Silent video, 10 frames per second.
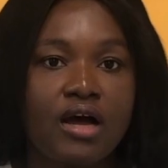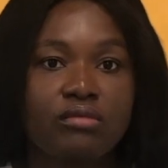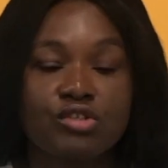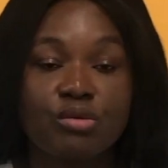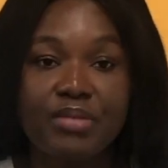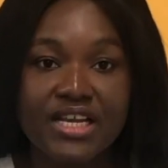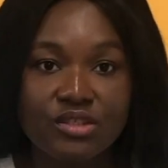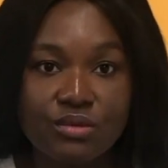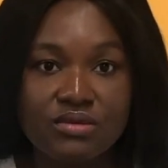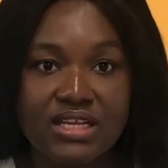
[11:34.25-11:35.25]

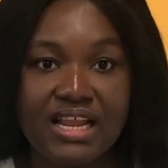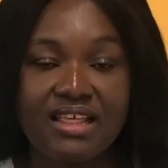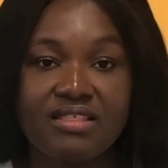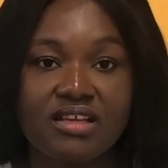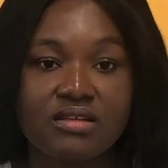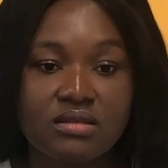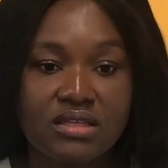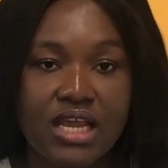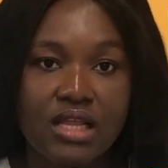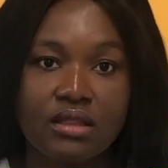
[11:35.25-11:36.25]
tomatoes and other things
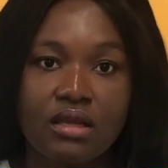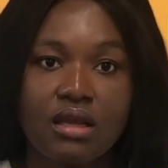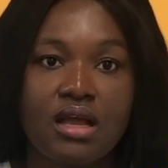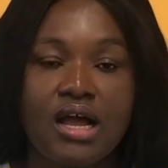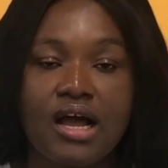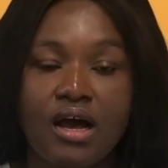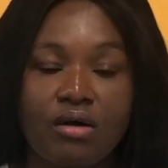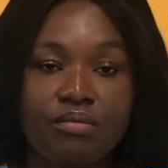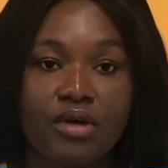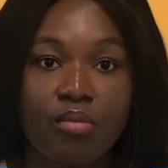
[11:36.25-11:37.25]
in
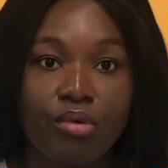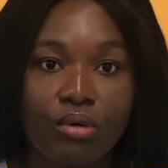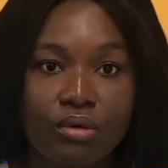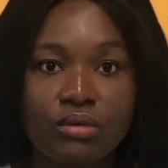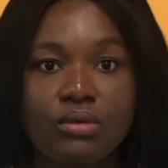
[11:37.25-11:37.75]
a bowl,